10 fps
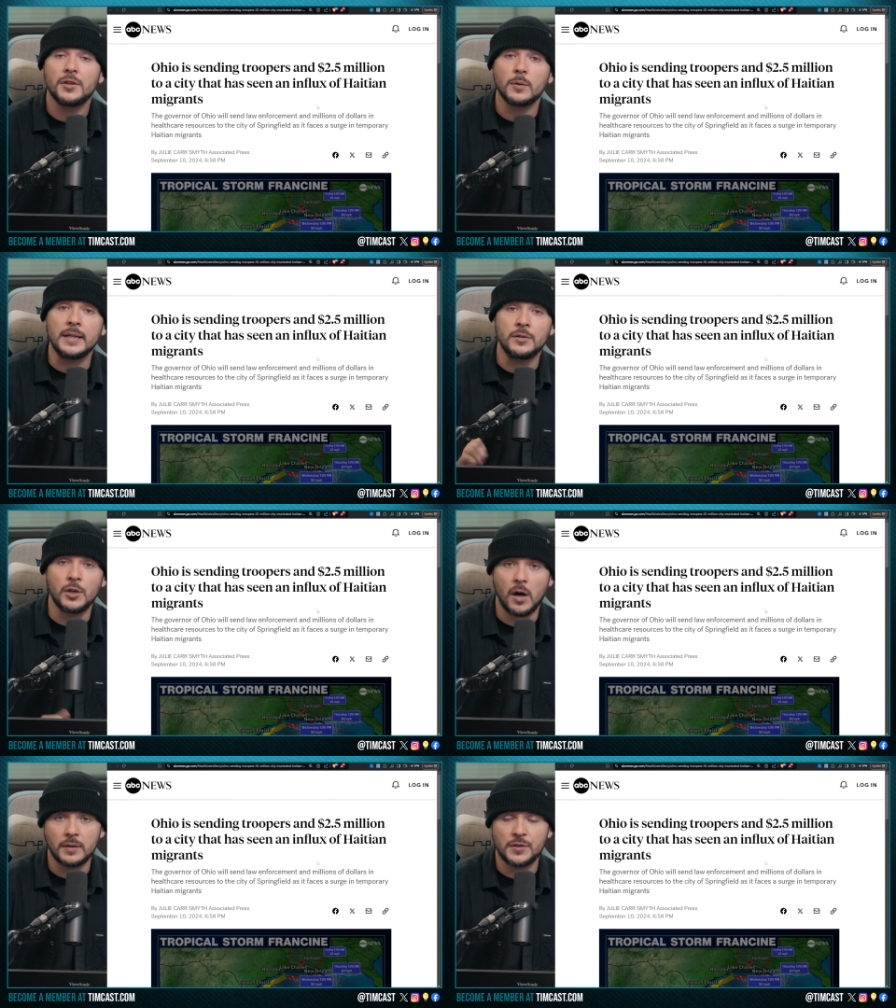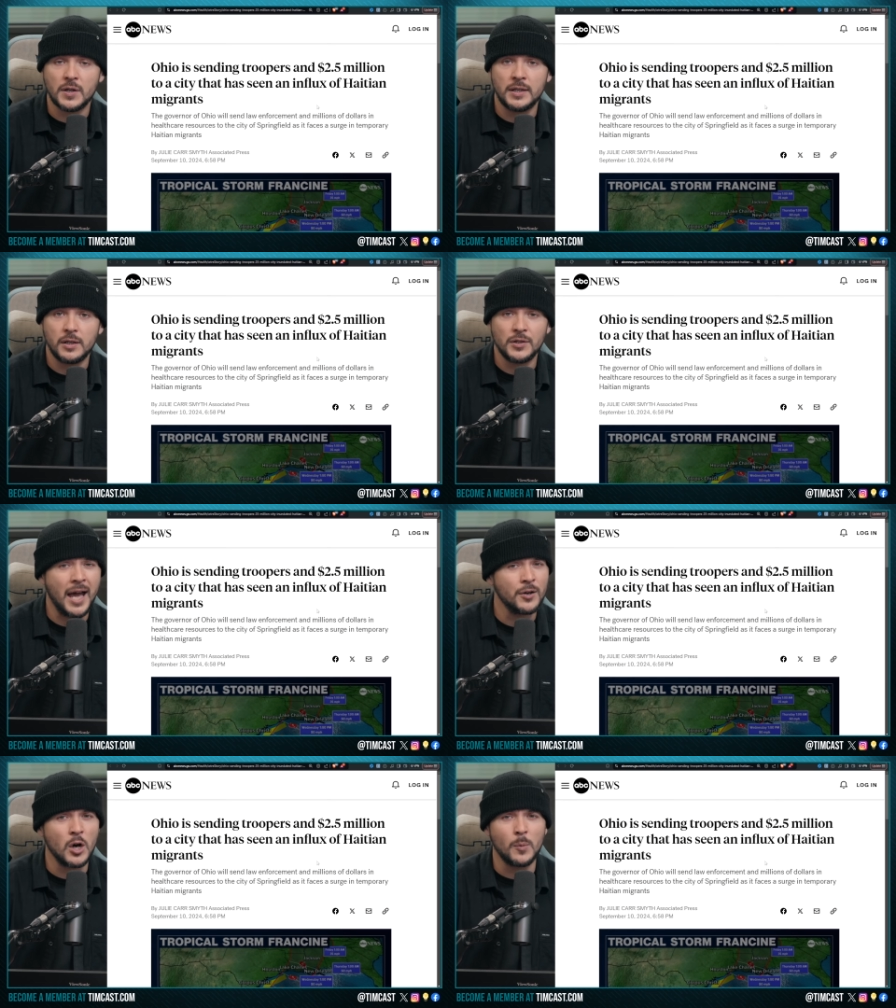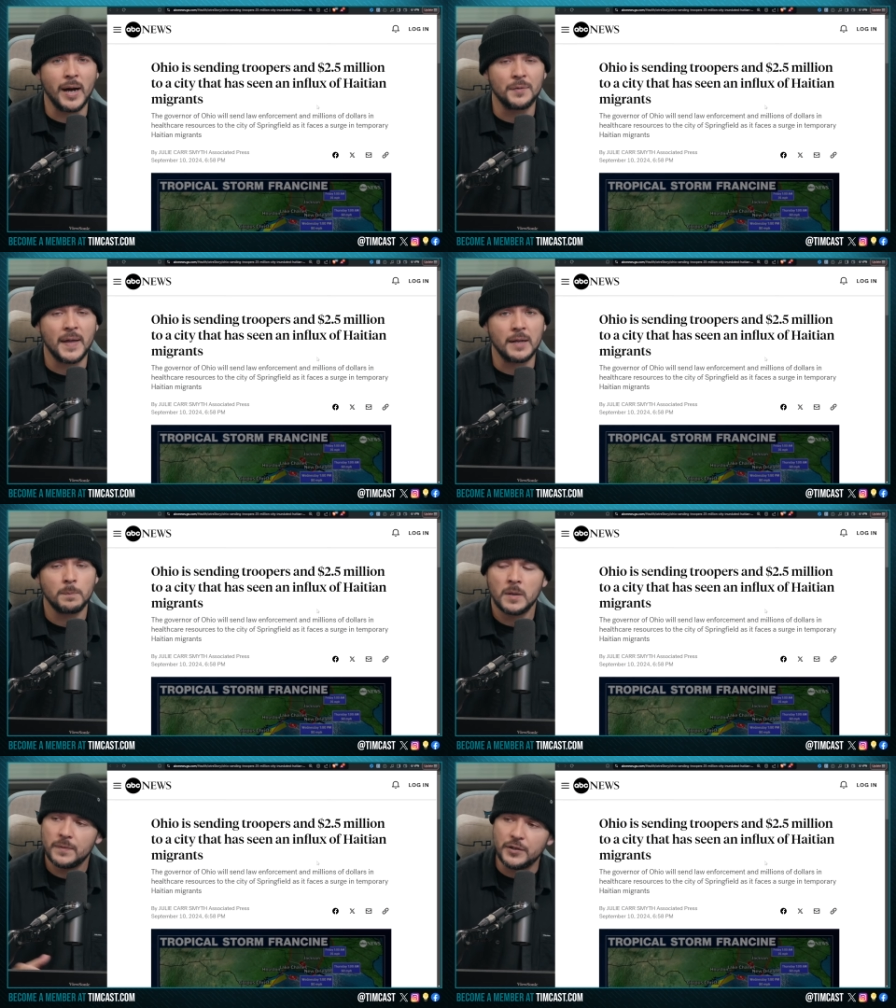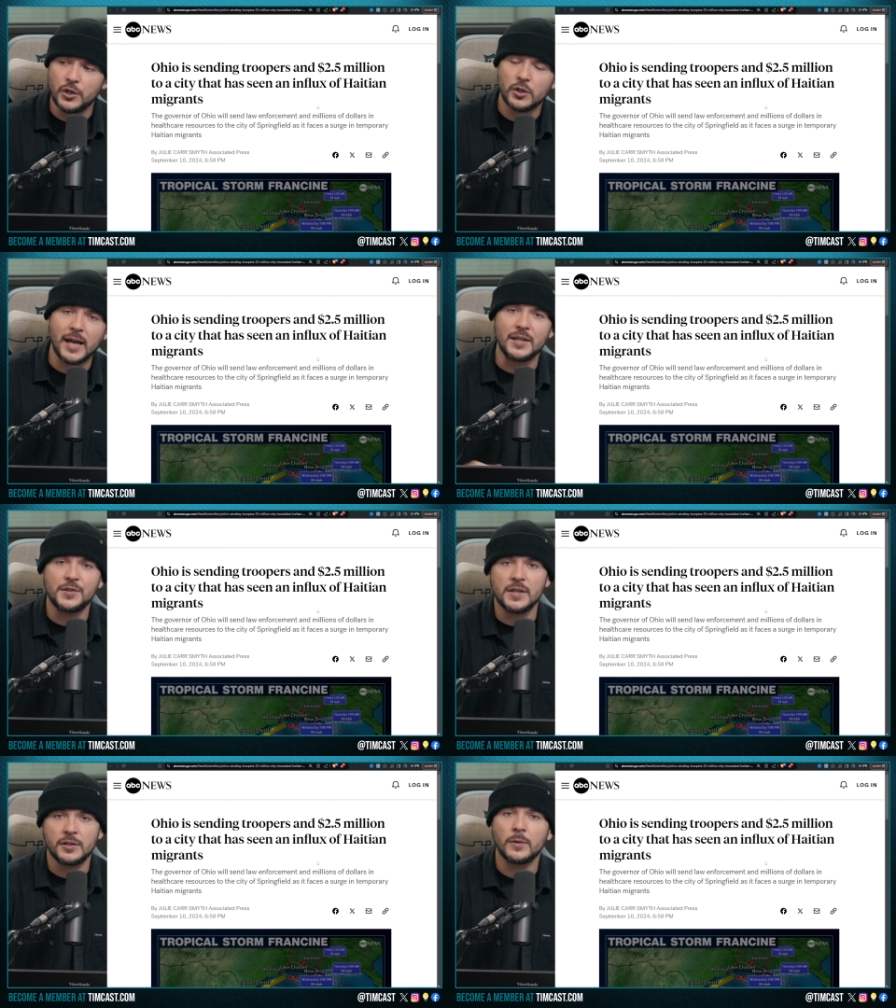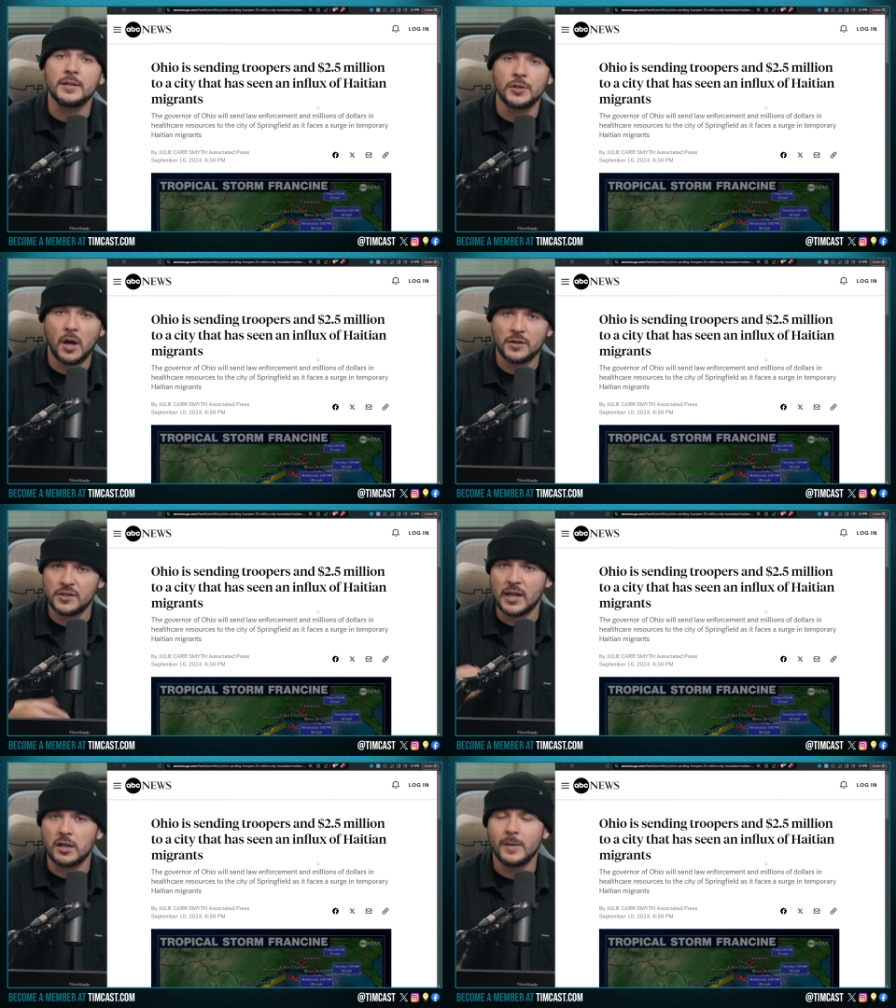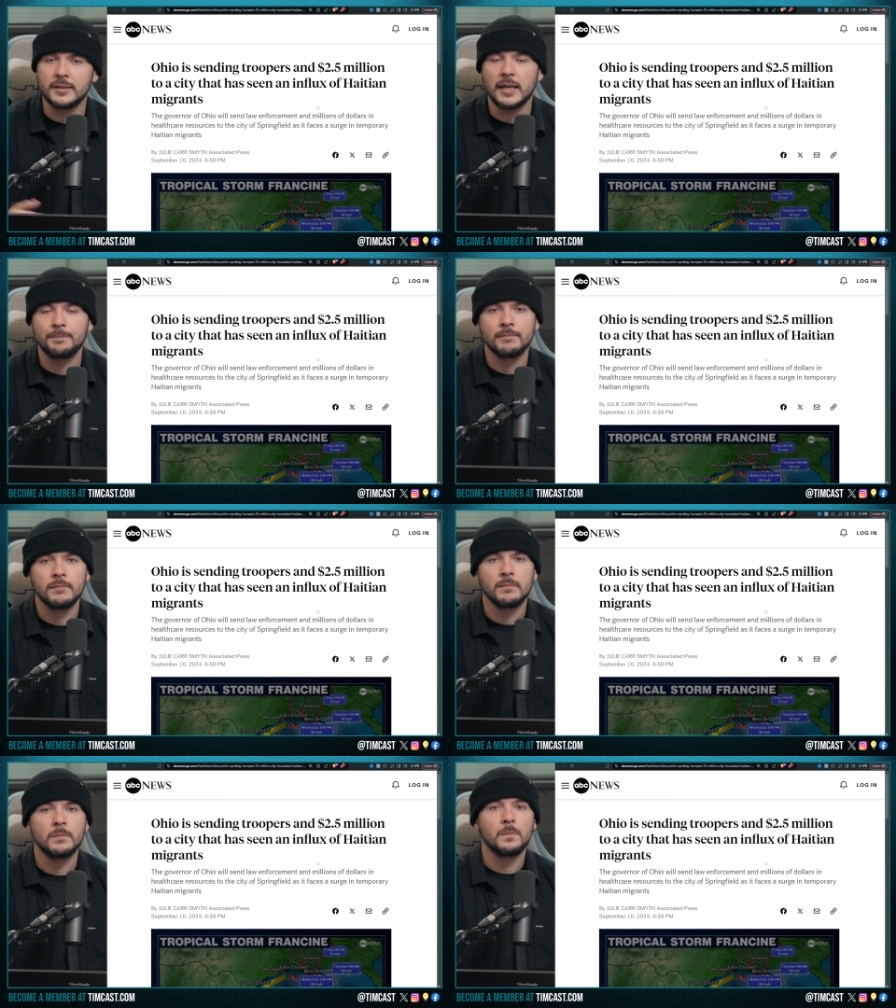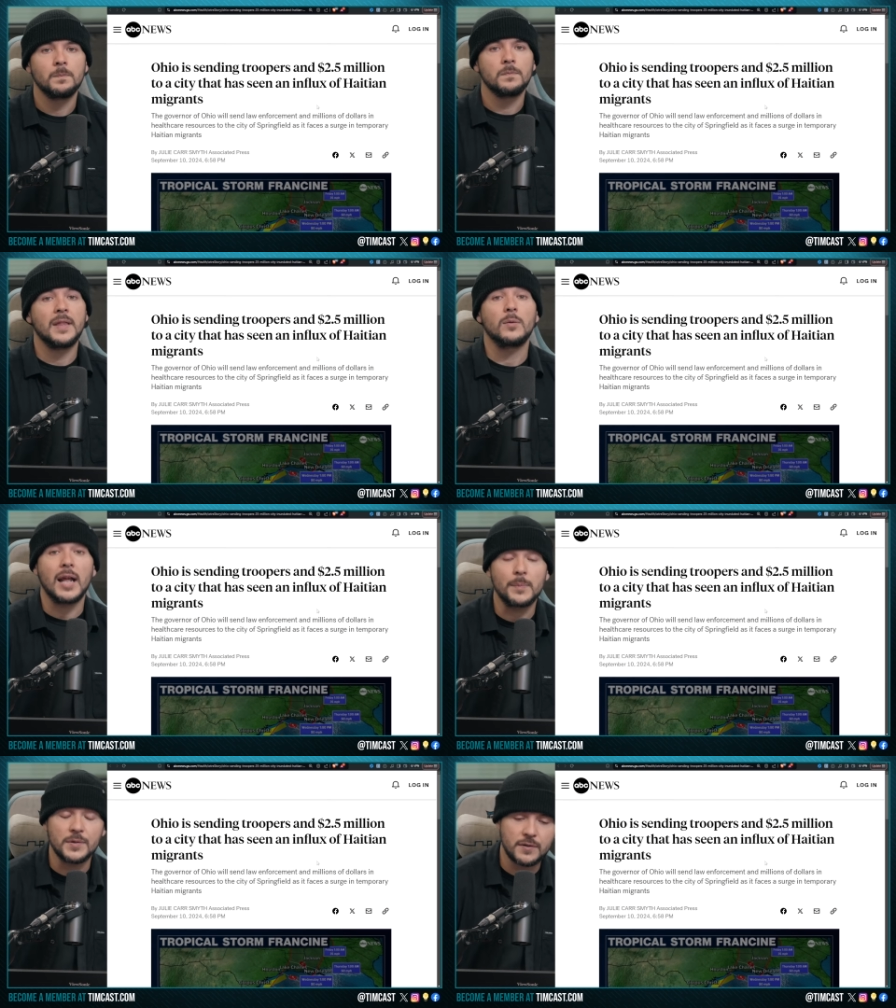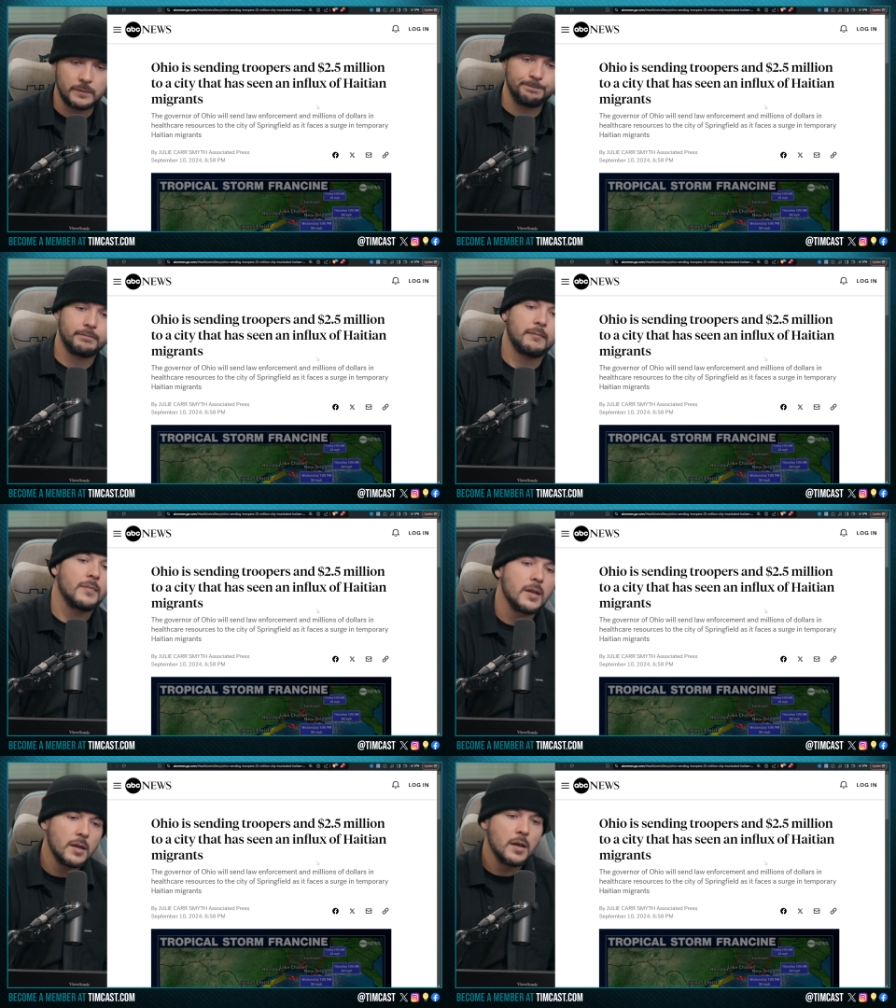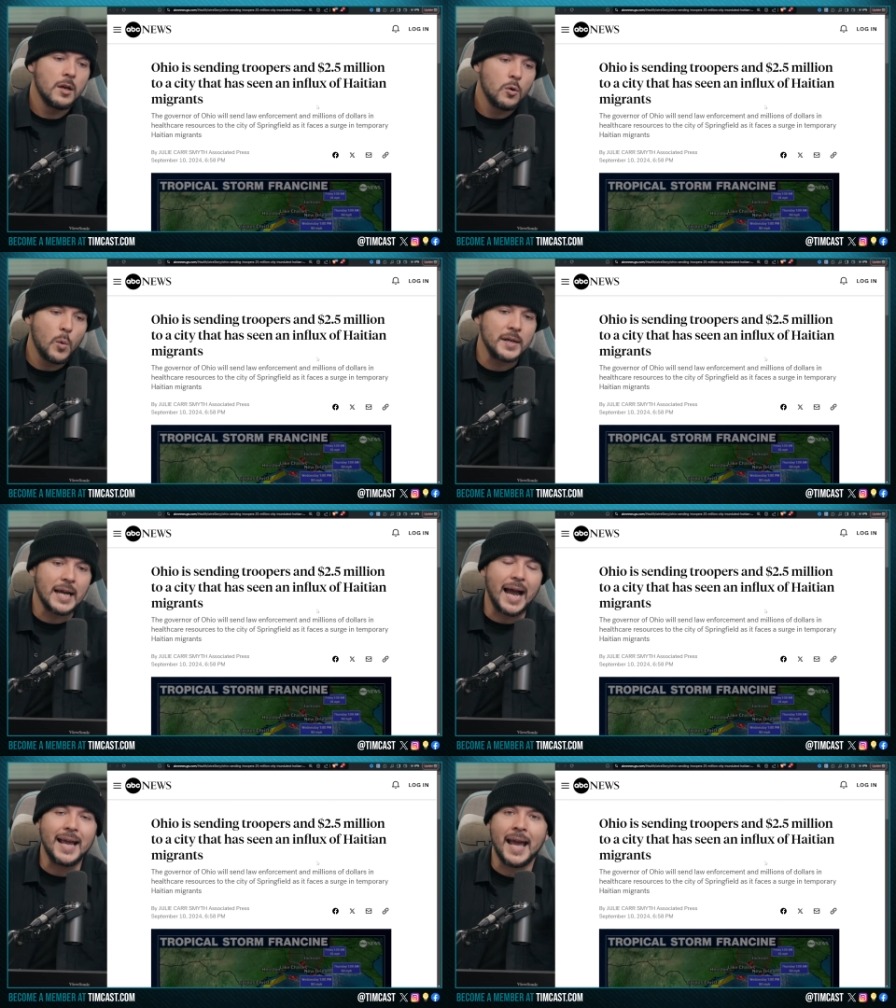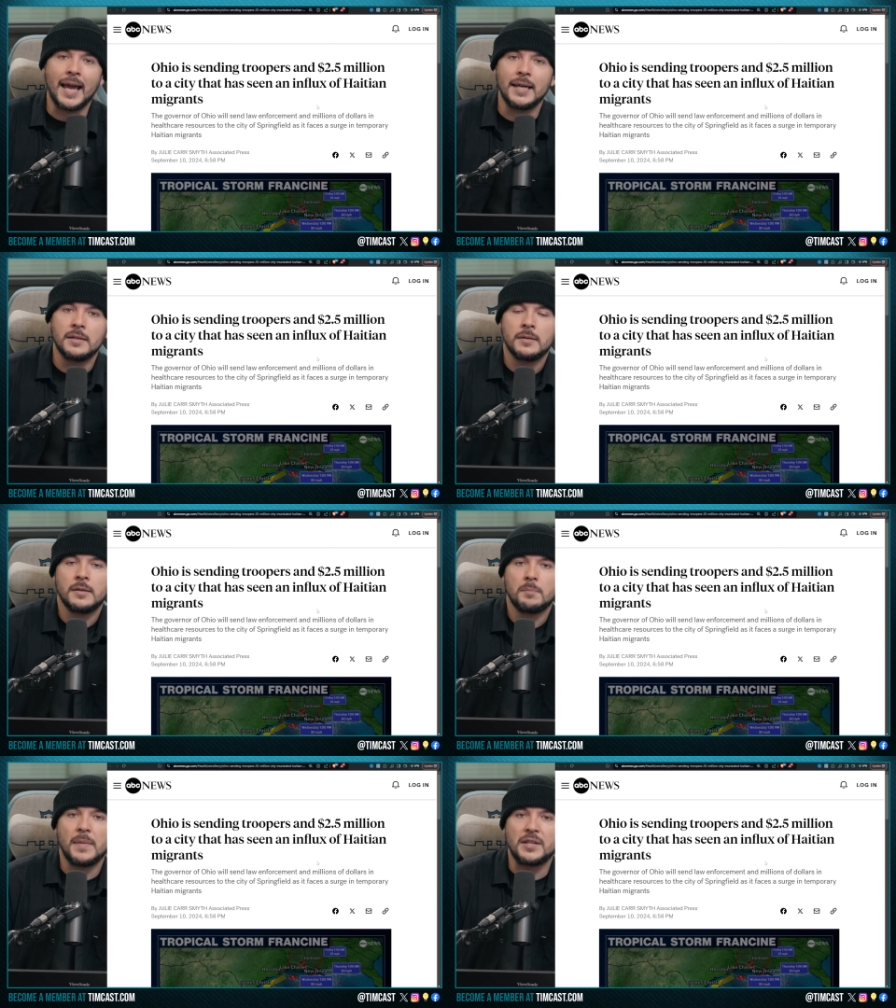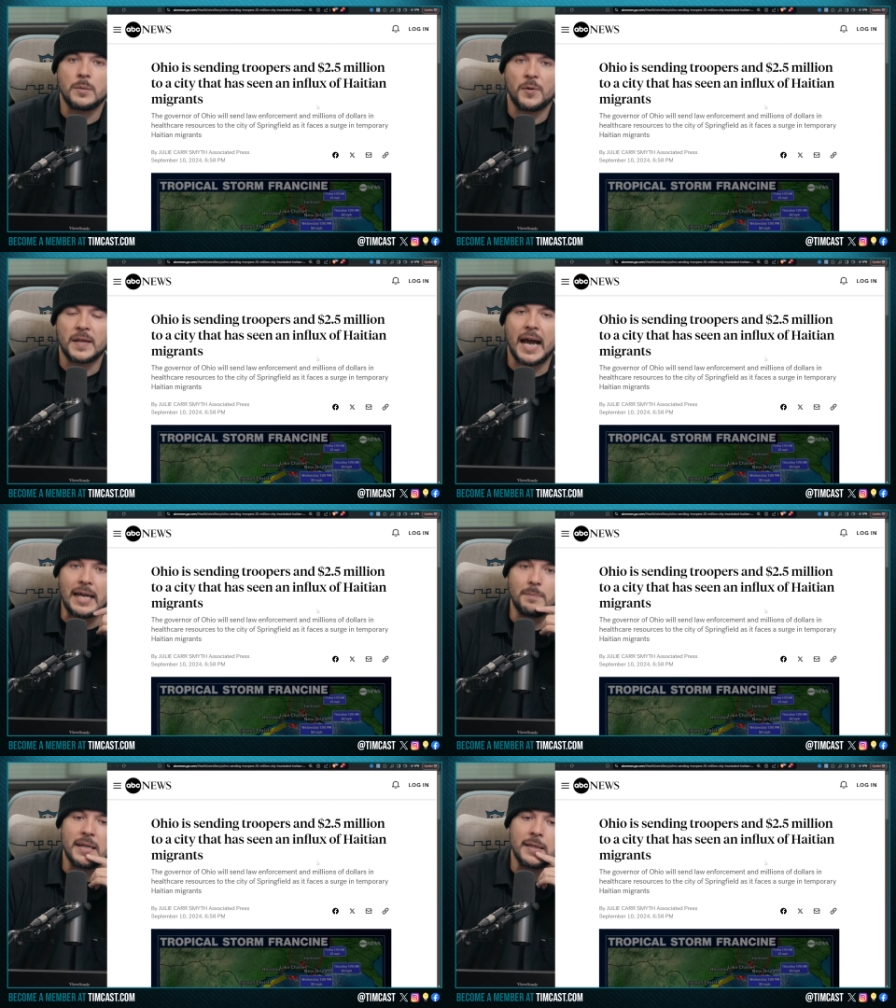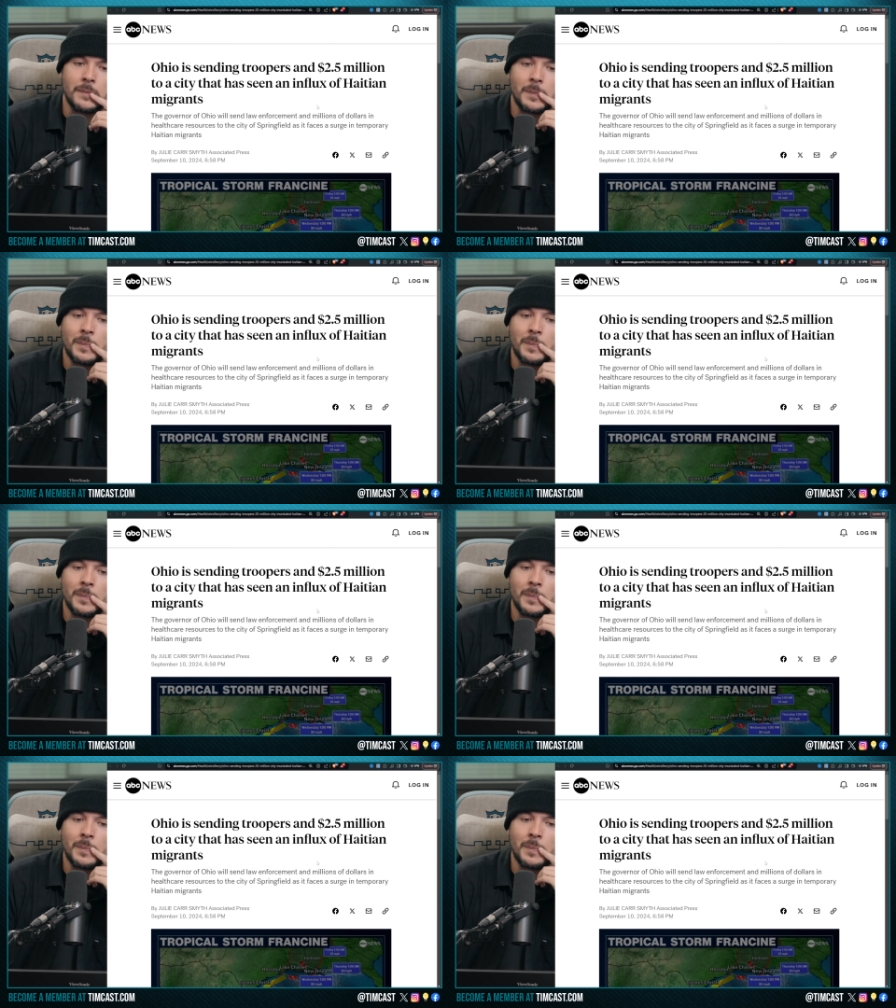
they're eating dogs. And he goes, I don't know about that. Then you go to guy C, they're eating dogs. Says, I don't know about that. Then what happens? When guy A meets up with guy B,